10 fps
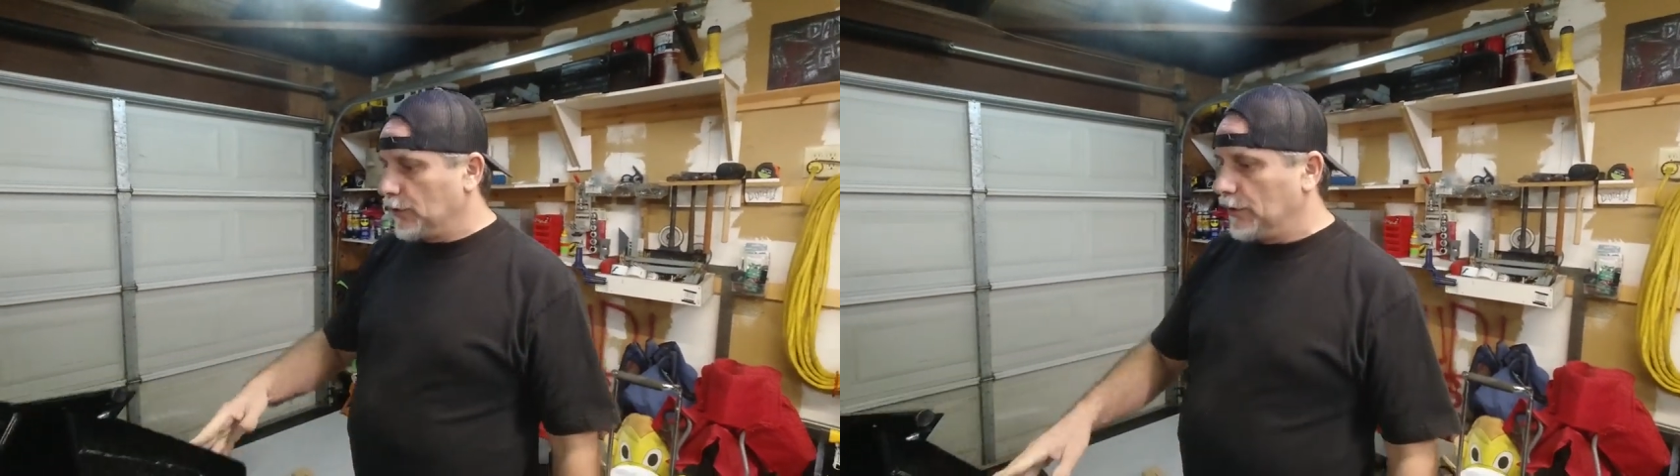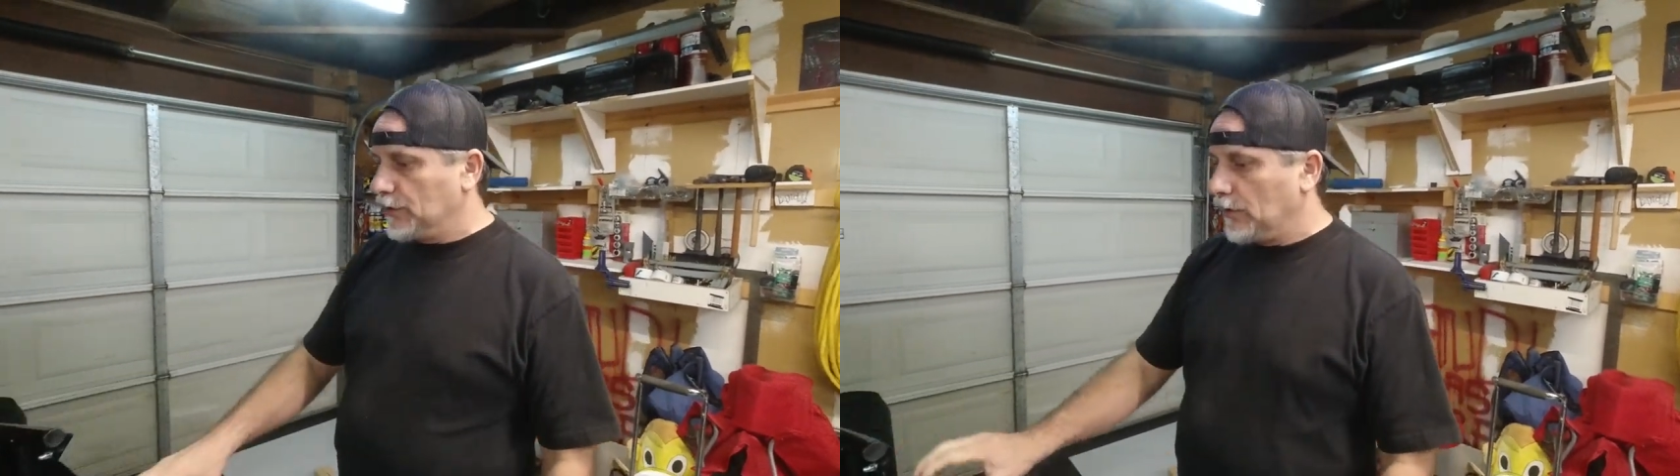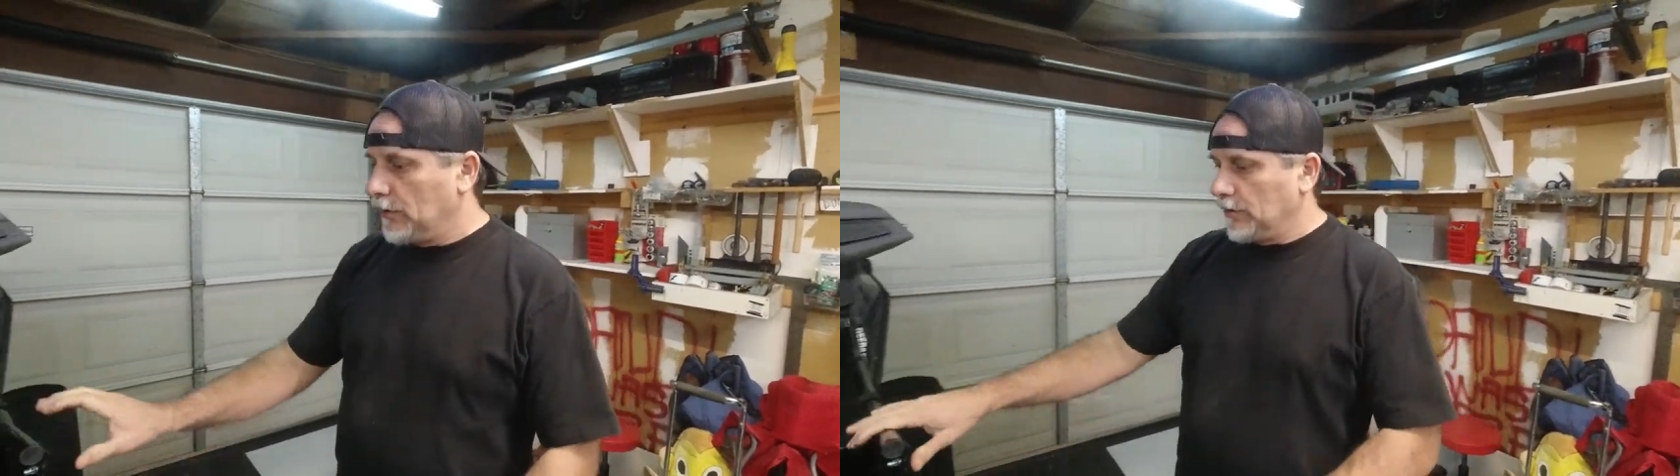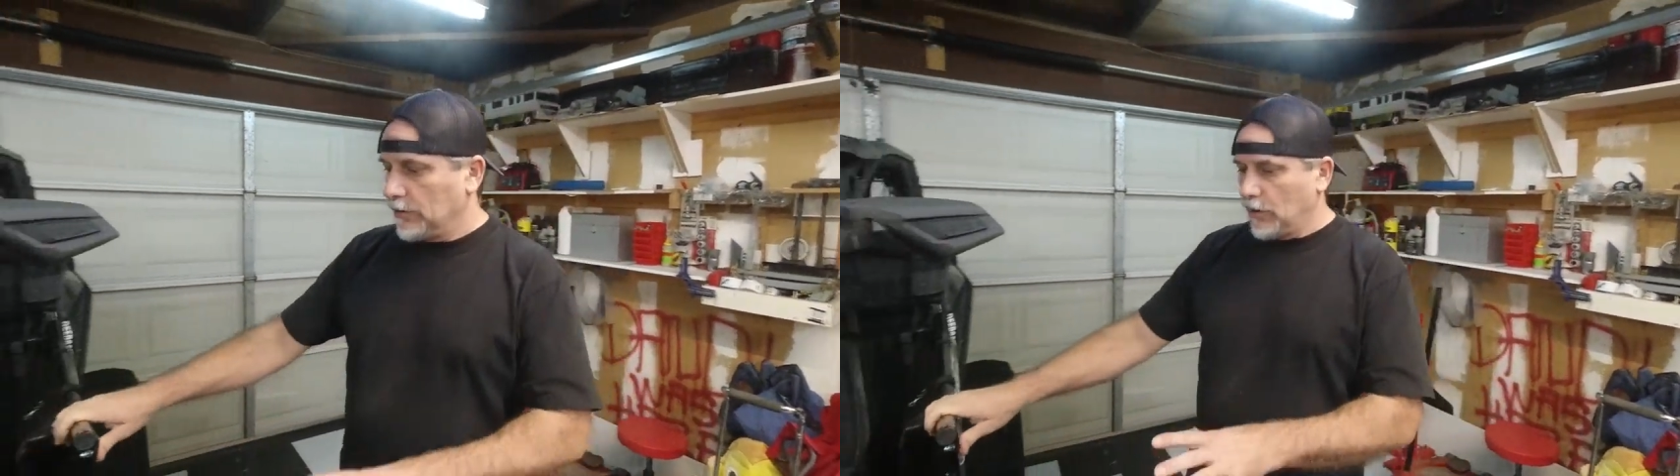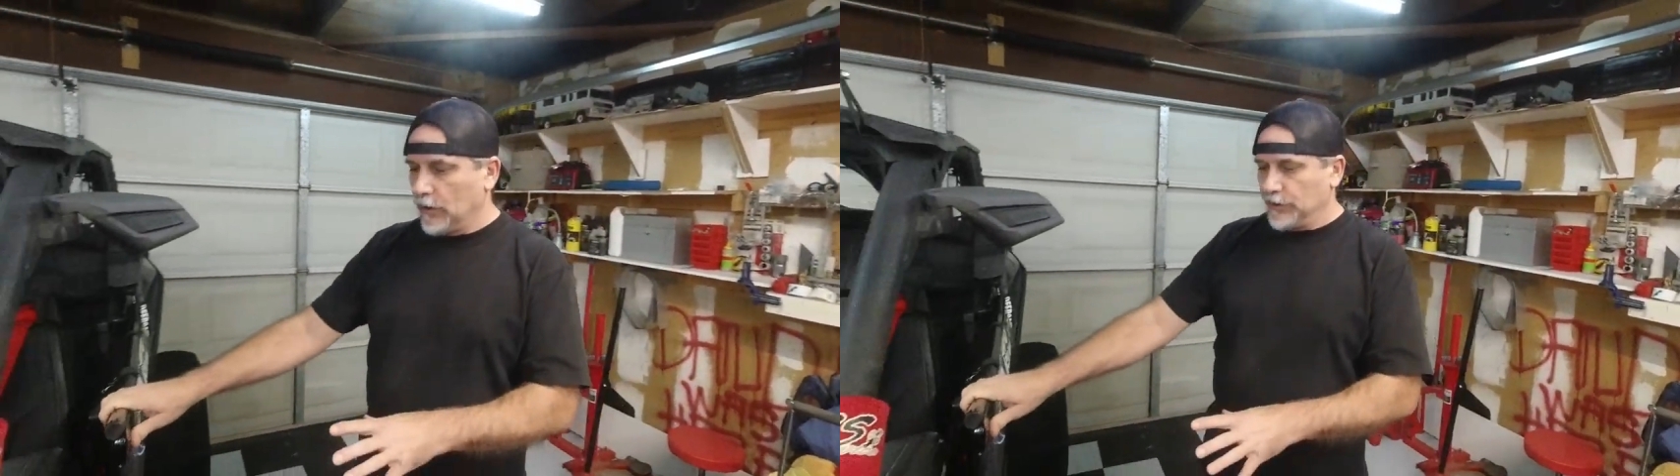We're gonna start, the
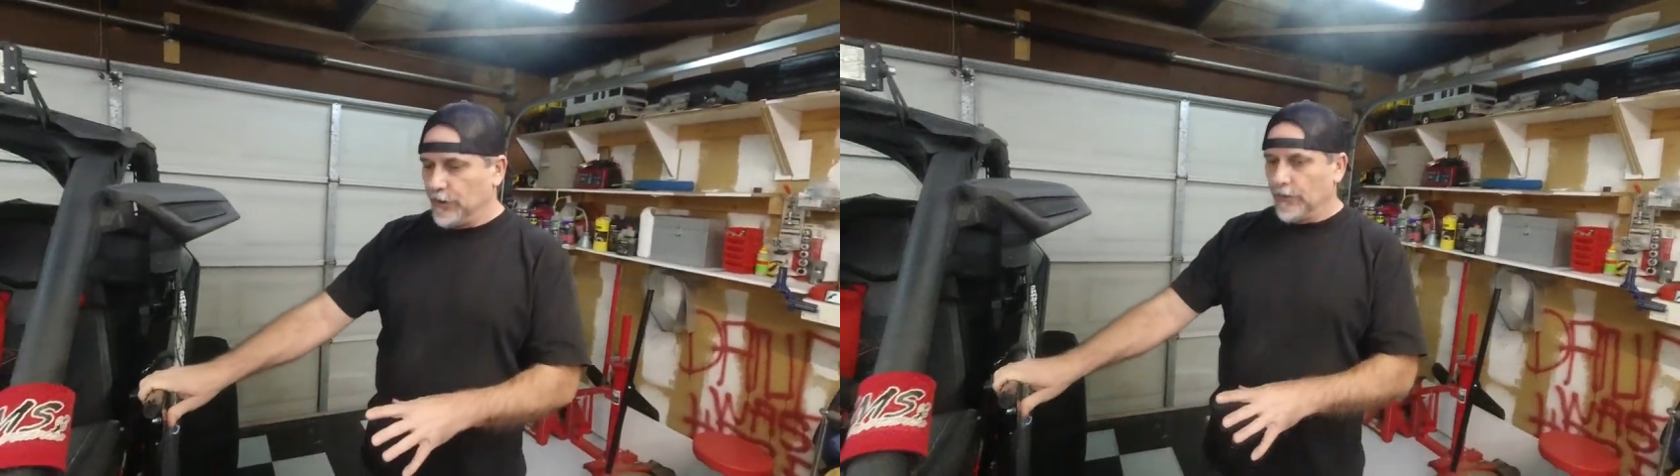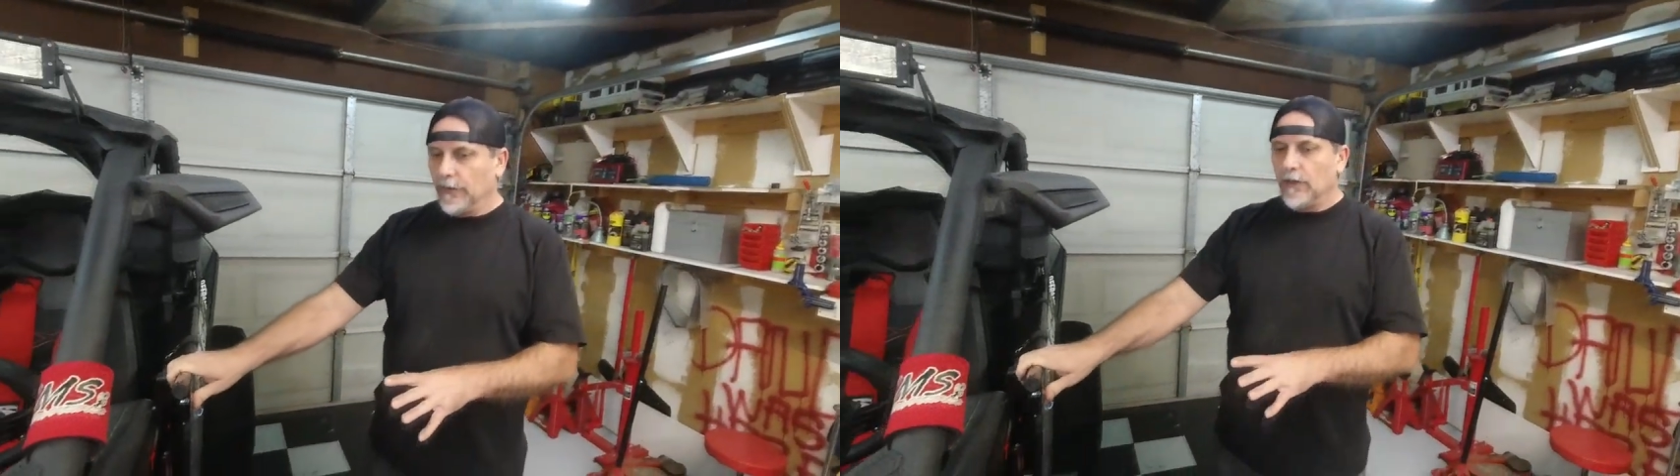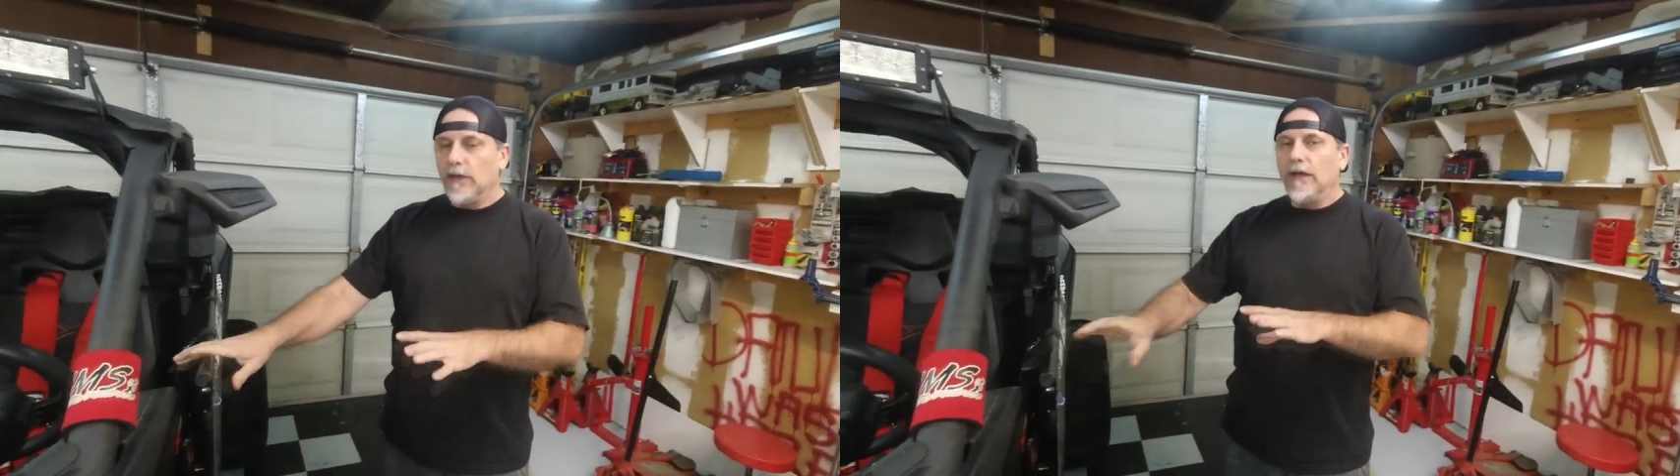car is dirty.